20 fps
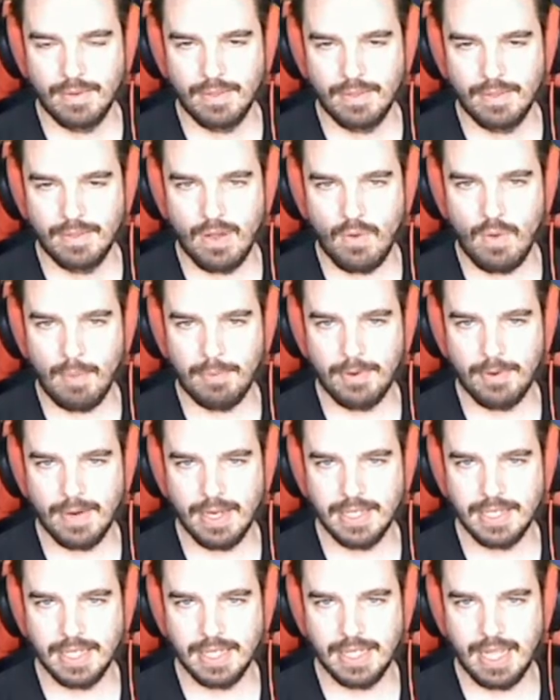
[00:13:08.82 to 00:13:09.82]
No
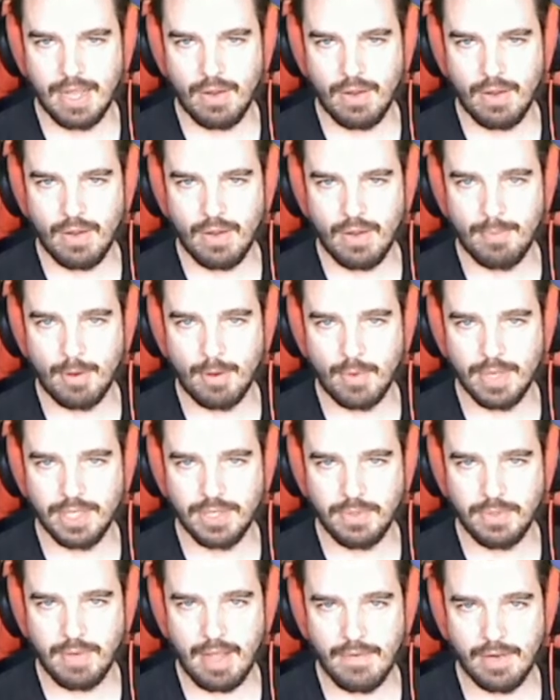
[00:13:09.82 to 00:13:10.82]
upgrades on that. Ooh, but we
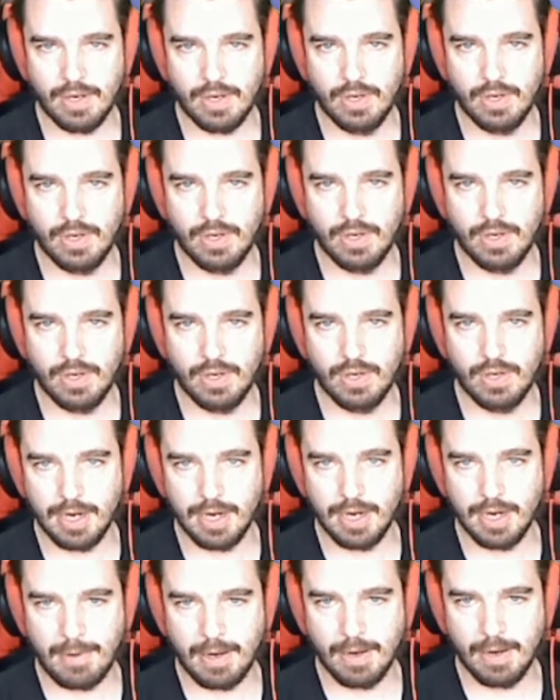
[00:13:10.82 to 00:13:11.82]
do have a gold one
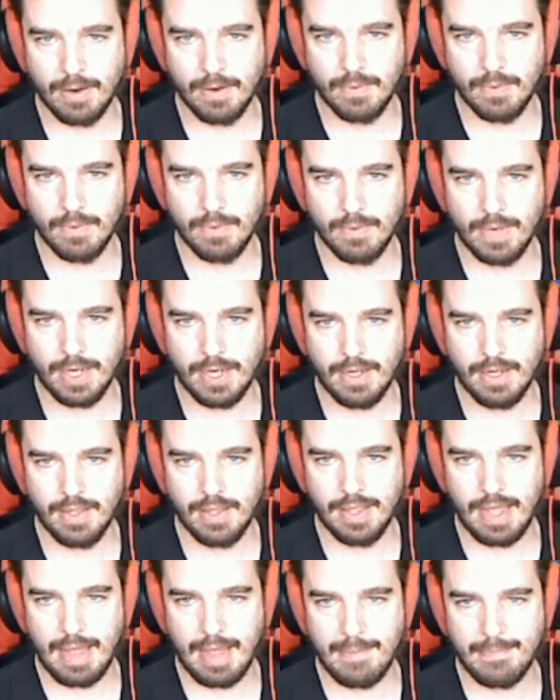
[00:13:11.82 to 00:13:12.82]
up here. What could
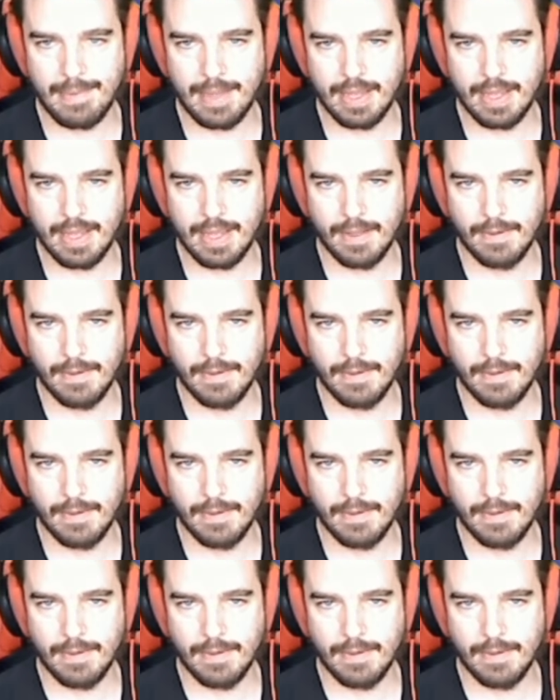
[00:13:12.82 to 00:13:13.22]
that be?